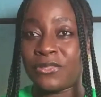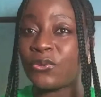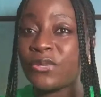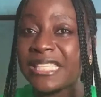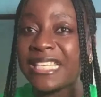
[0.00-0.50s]

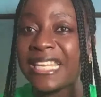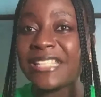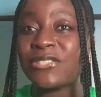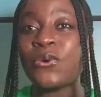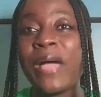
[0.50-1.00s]
Don't
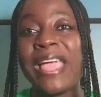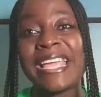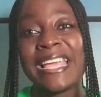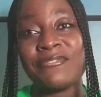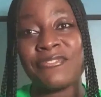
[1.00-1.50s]
let your wine
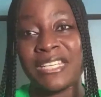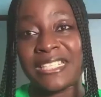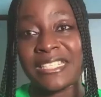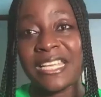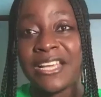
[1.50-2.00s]
get
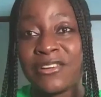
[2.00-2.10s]
finished.